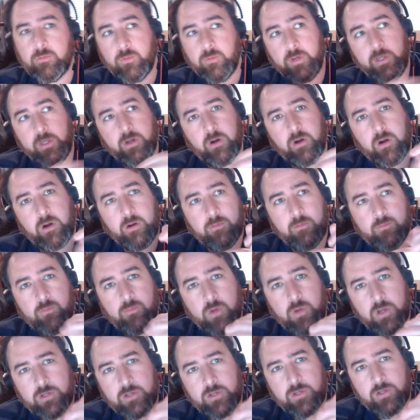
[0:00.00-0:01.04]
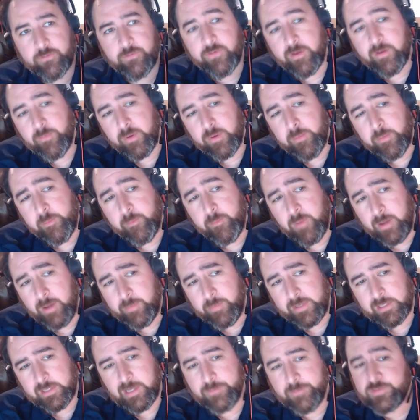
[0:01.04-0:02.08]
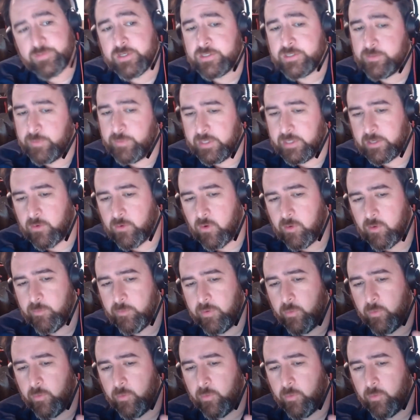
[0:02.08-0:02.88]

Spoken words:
we are certified by B Labs as a B Corp,